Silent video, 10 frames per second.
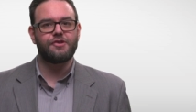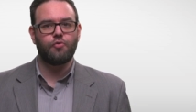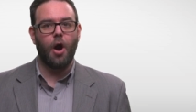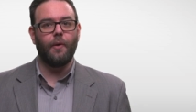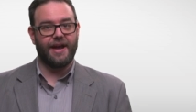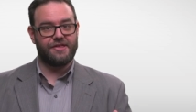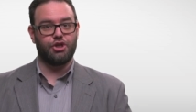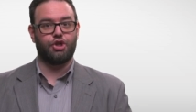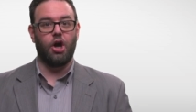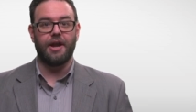is growing as he
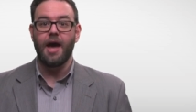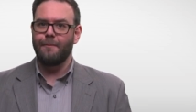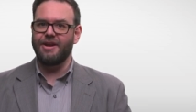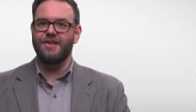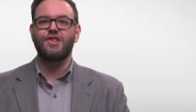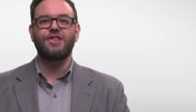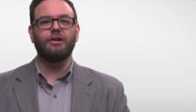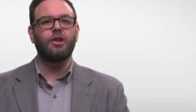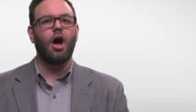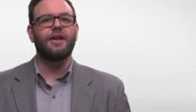should, but is
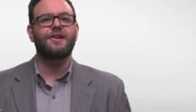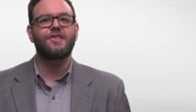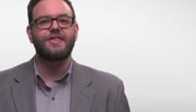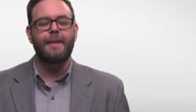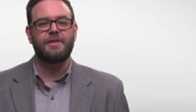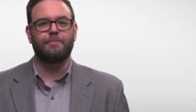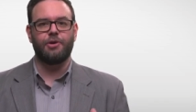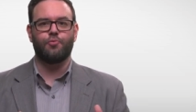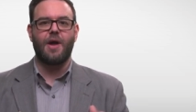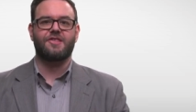still
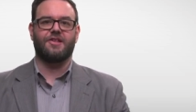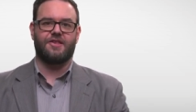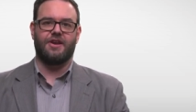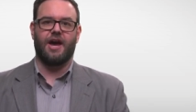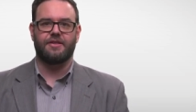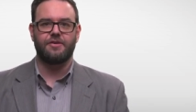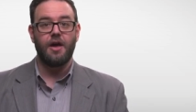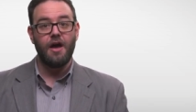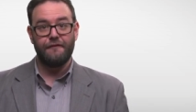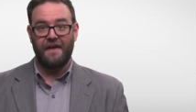unacceptably restless at night.
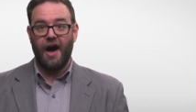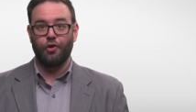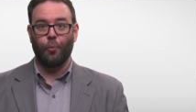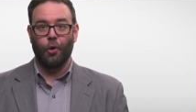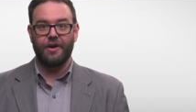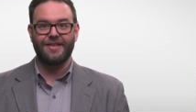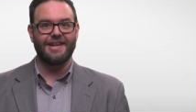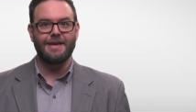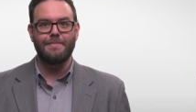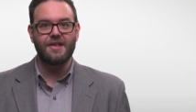Father worries
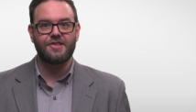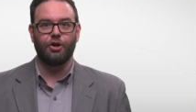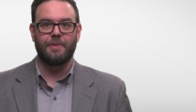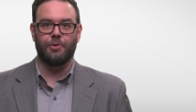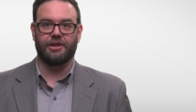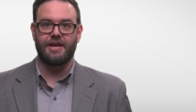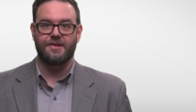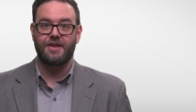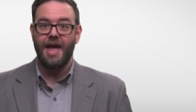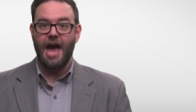that he may still be
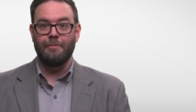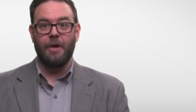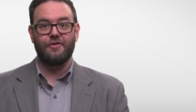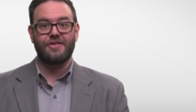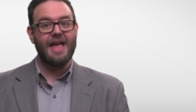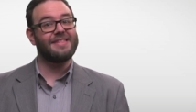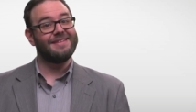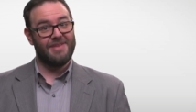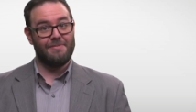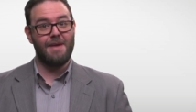released, and Mother says
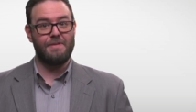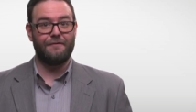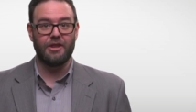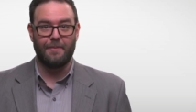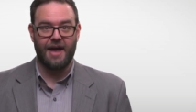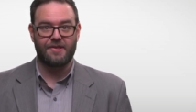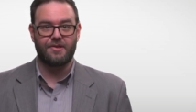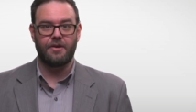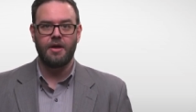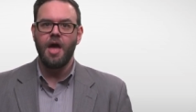it may be for the
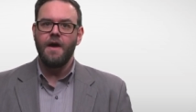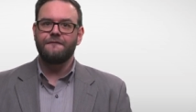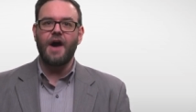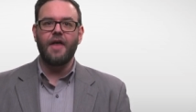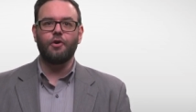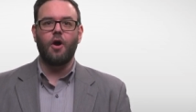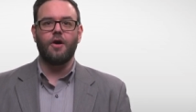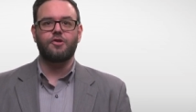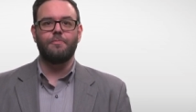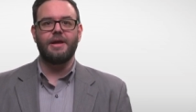best. Father
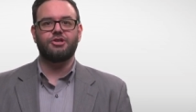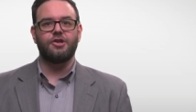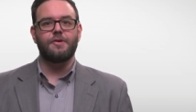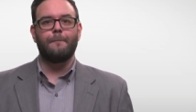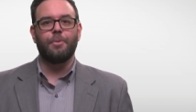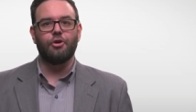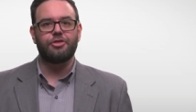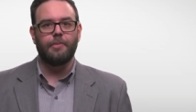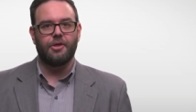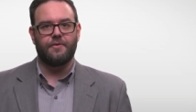also mentions a
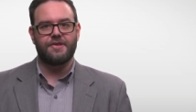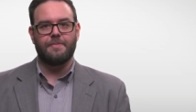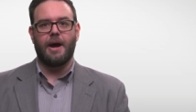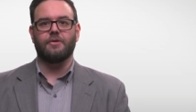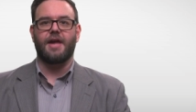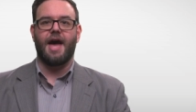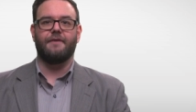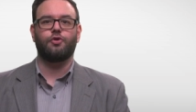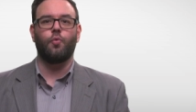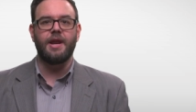birth mother is about to
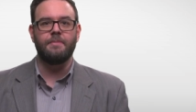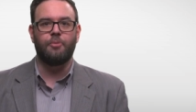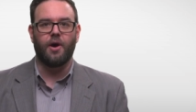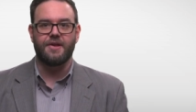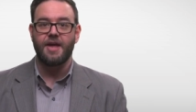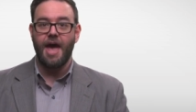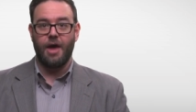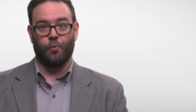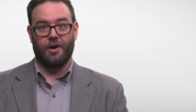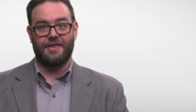have twin boys,
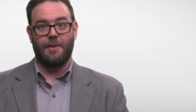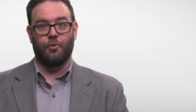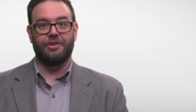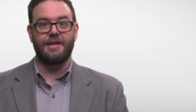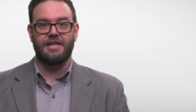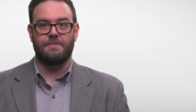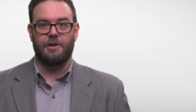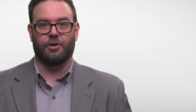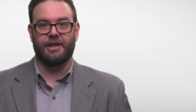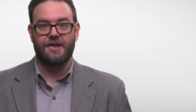and one of them will need to
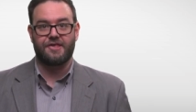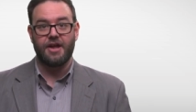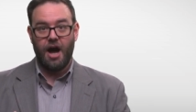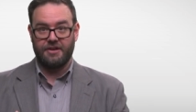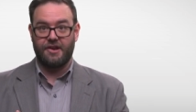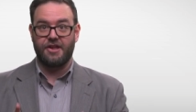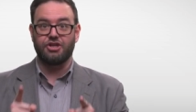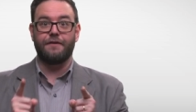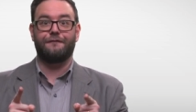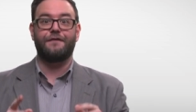be released, a
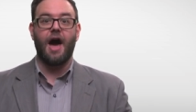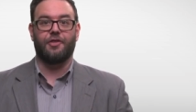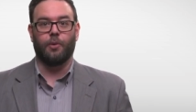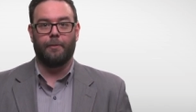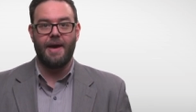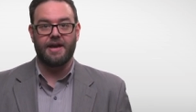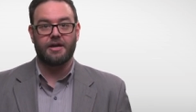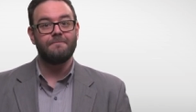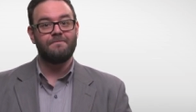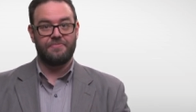decision Father will make.